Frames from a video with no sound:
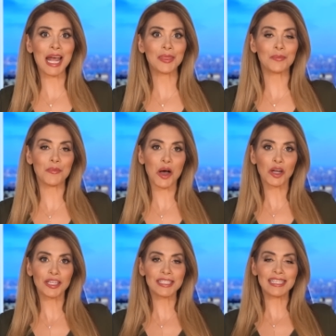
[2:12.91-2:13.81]
and the
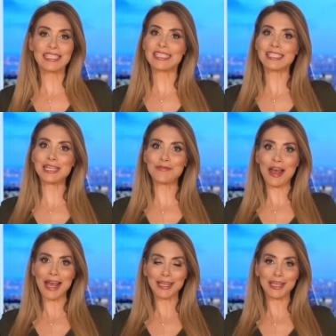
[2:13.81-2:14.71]
markets is Steve
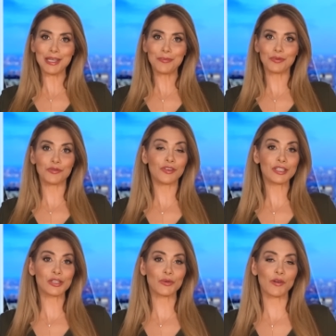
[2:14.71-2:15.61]
Hanke,
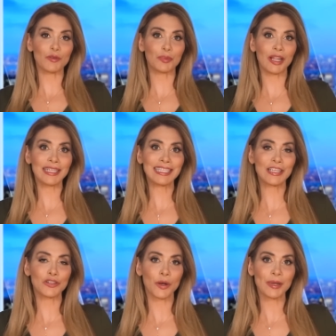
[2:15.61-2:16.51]
professor of applied
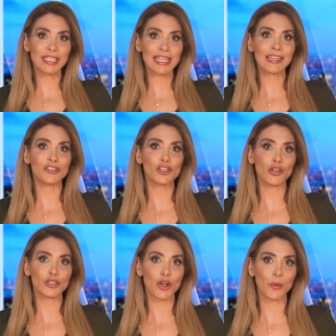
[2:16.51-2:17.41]
economics at
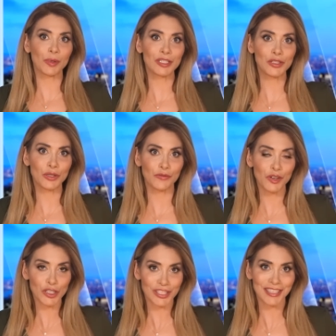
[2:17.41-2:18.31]
Johns Hopkins
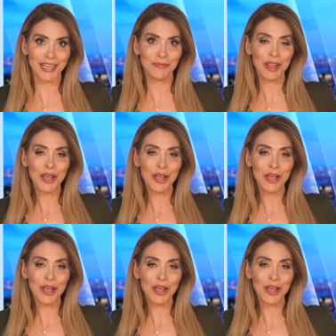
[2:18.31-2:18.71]
University.